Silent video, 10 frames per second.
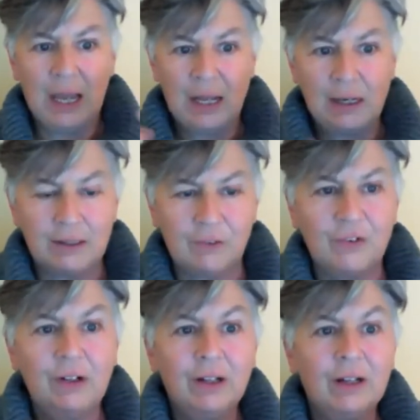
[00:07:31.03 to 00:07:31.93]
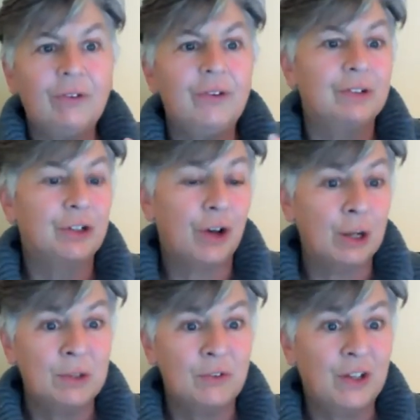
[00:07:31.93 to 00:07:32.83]
and different levels of
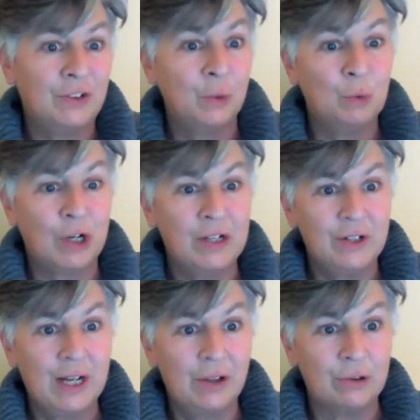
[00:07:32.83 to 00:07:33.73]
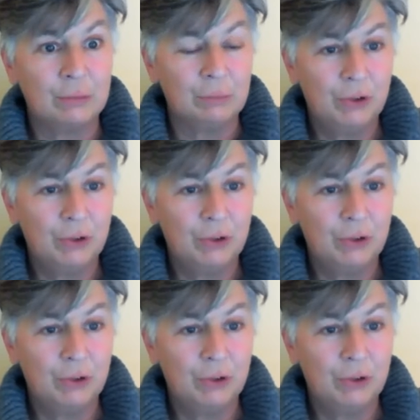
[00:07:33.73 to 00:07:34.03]
autonomous vessel working together?